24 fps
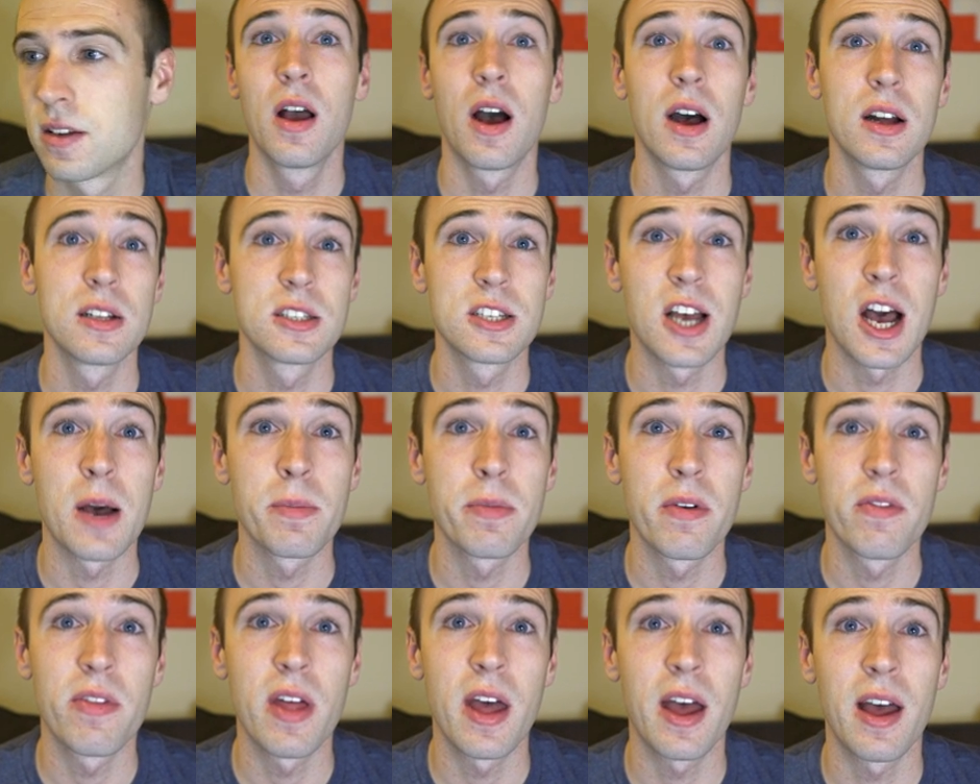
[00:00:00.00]
On top
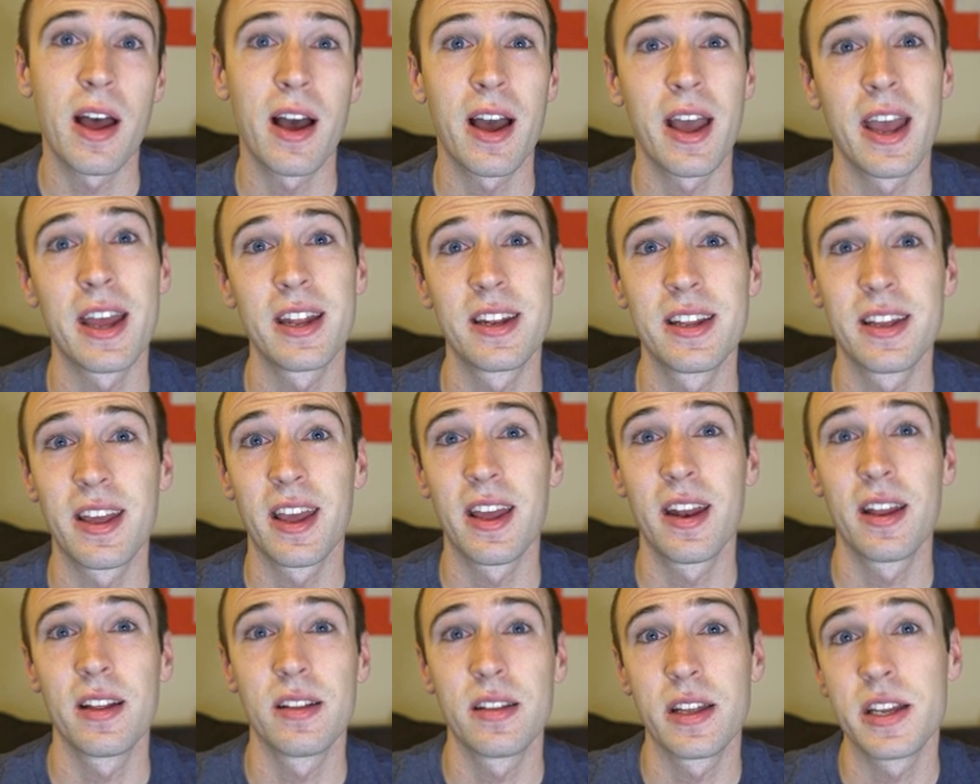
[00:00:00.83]
of that, I had to
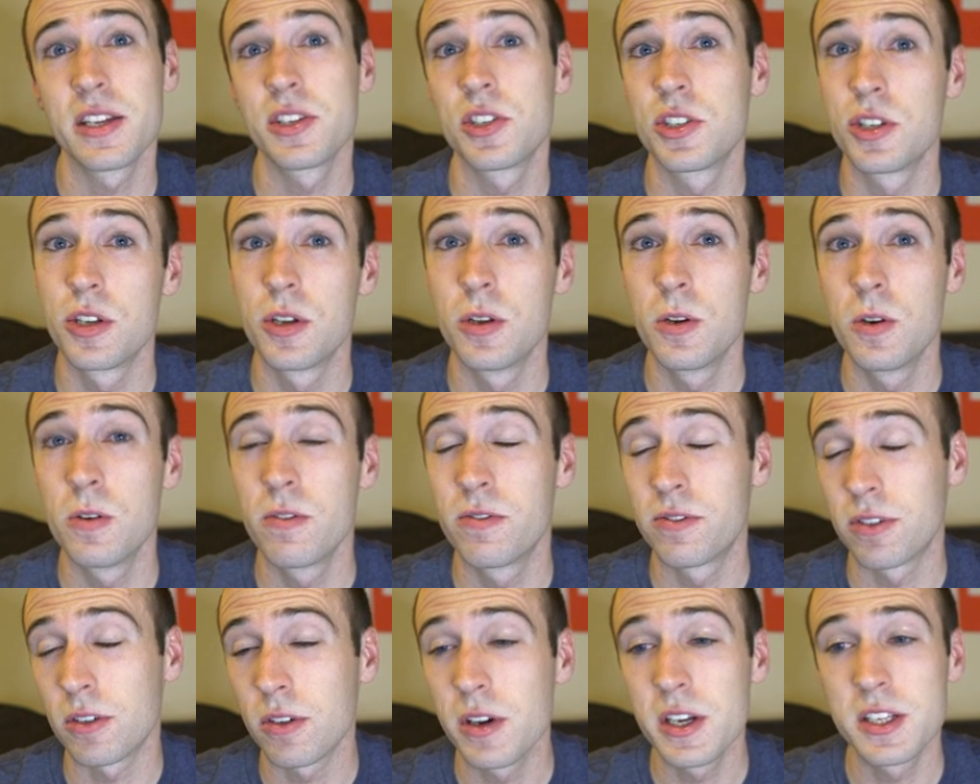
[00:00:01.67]
get at least 2
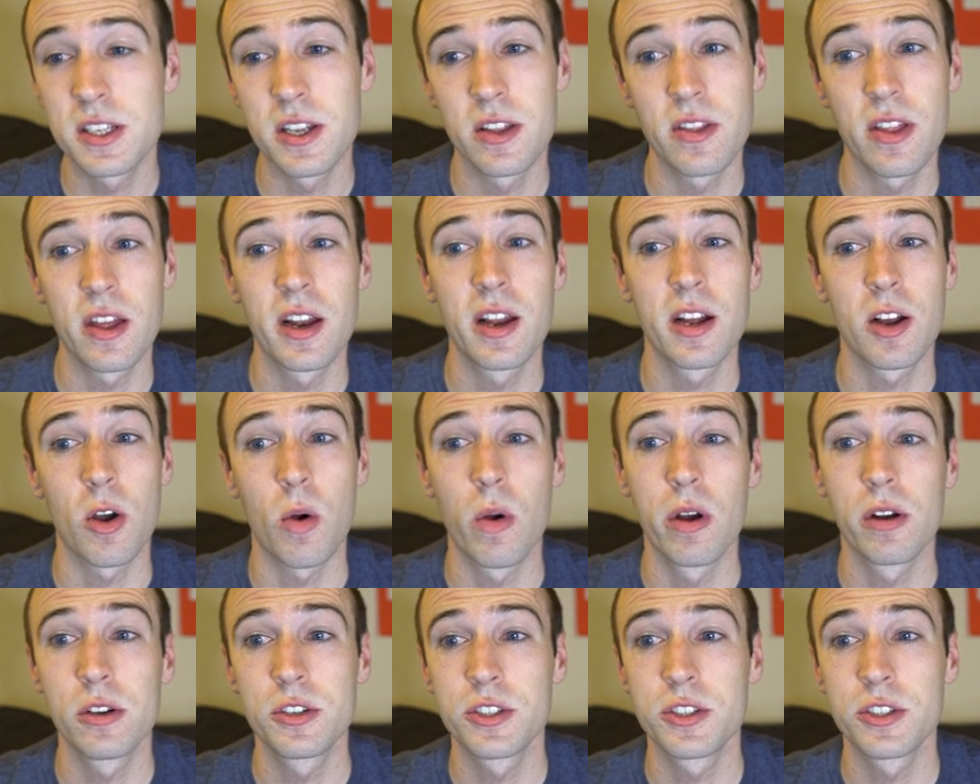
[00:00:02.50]
fully synthetic oil